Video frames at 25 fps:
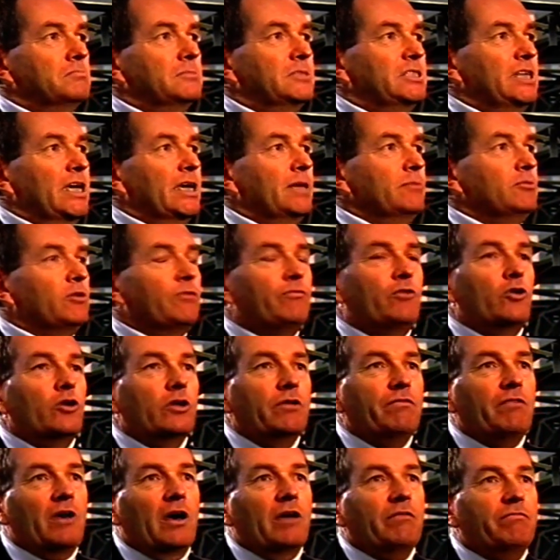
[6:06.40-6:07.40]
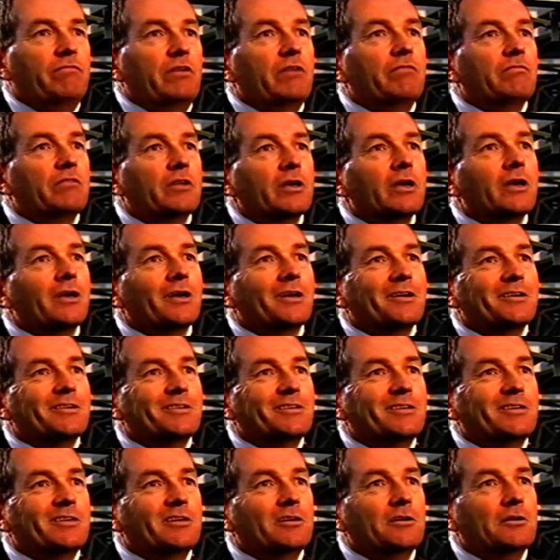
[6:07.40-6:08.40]
take him to 45, 50,
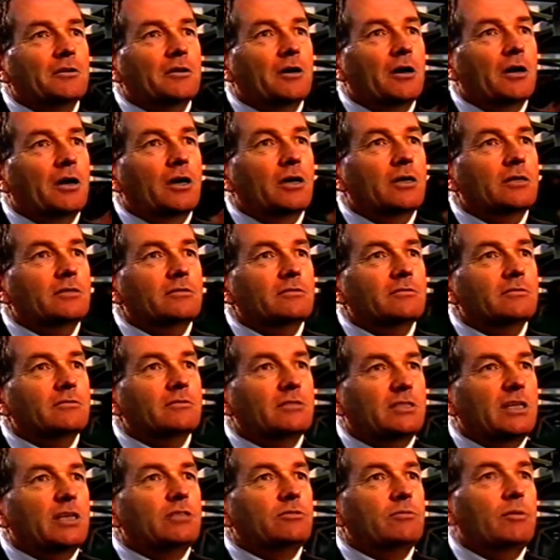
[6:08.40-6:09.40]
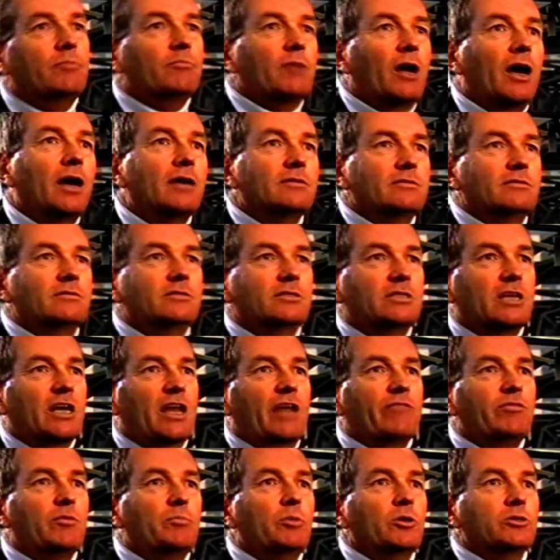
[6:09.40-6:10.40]
and say to him, right, you can
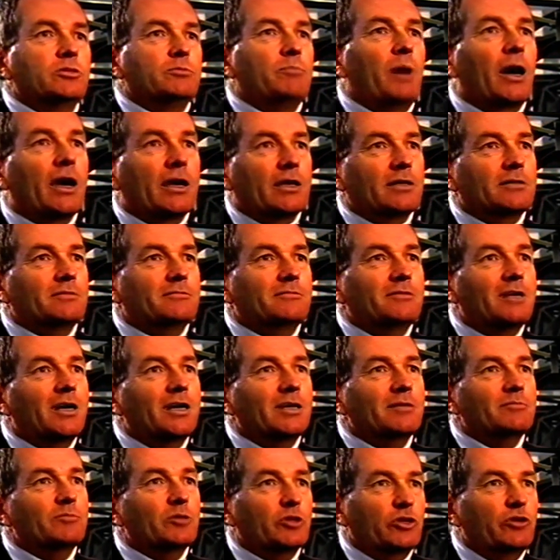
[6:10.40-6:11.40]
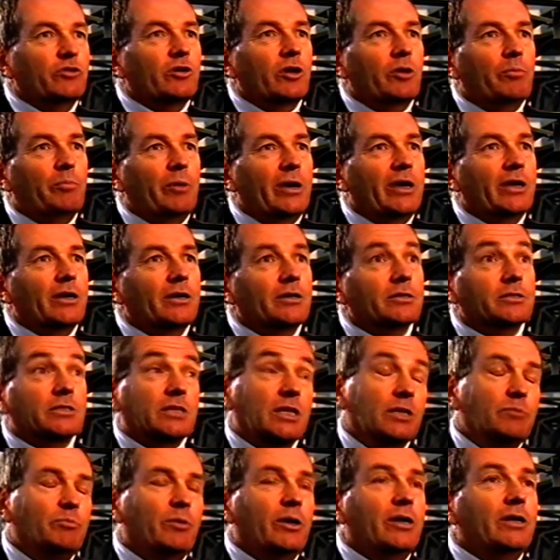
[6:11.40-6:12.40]
have the buzz back. Right, but you've got to pay us.
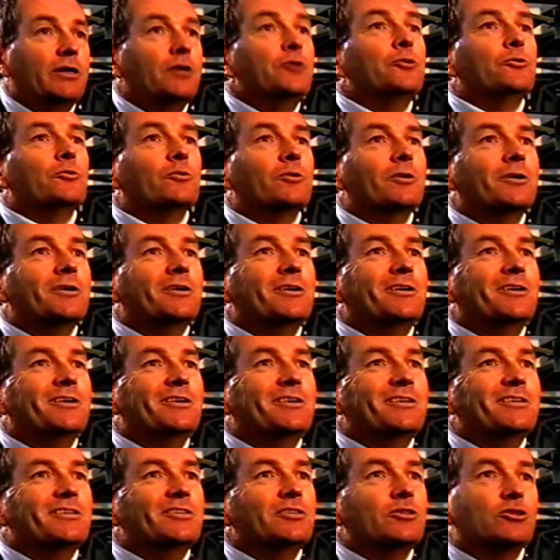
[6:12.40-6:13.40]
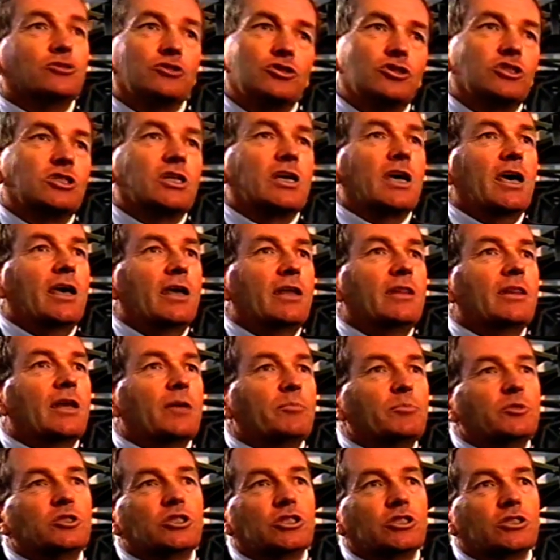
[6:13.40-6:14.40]
He'll pay you, you know, just to get in
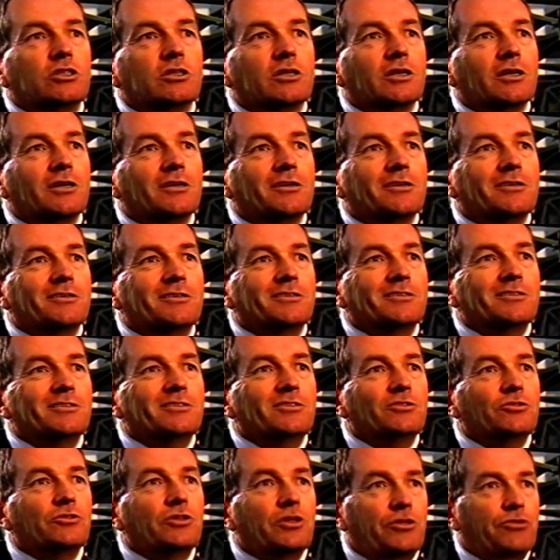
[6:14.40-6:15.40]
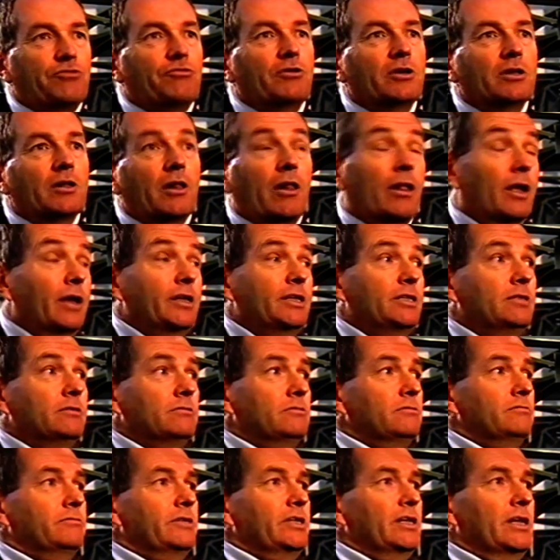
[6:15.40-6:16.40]
that position again. You know, the thrill. And he
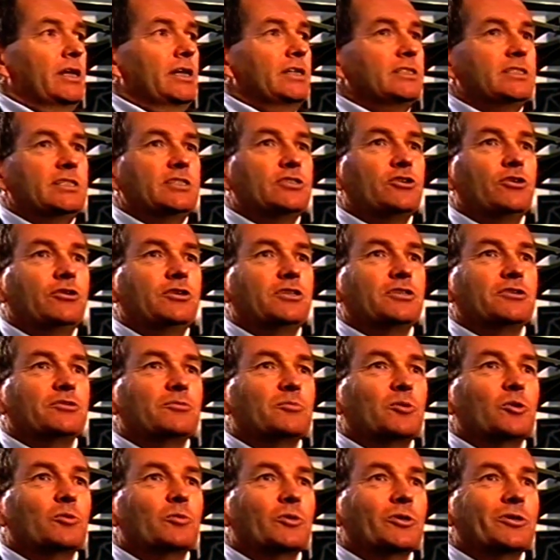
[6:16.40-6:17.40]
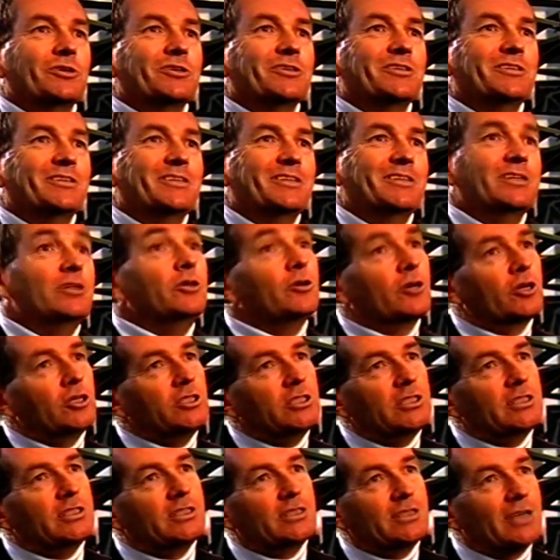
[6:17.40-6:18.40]
doesn't realise he's got it at the moment, you know,
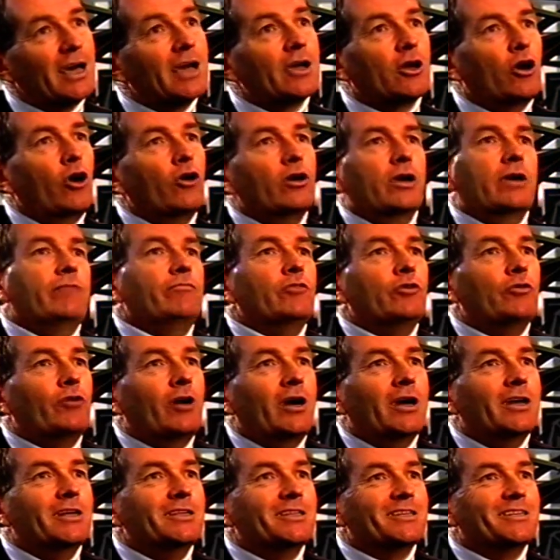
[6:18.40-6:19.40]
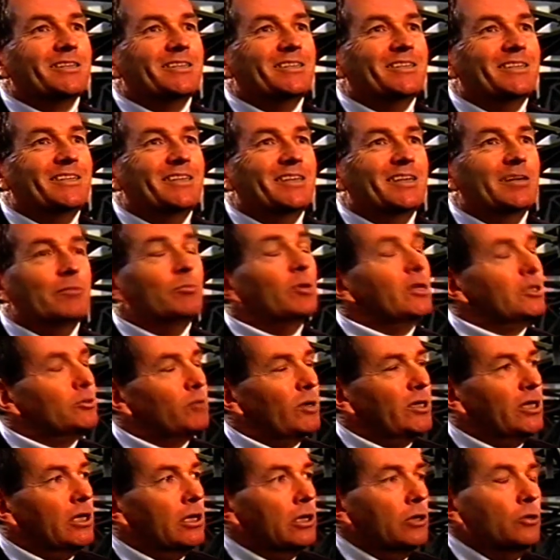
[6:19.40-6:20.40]
because it's that God-given right. But it's
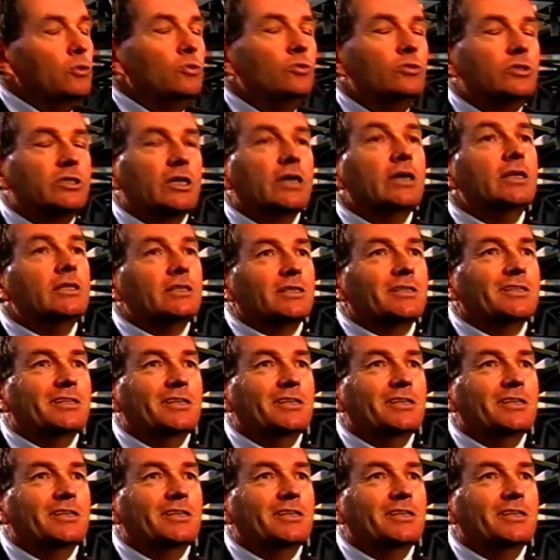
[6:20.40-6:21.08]
when you lose it,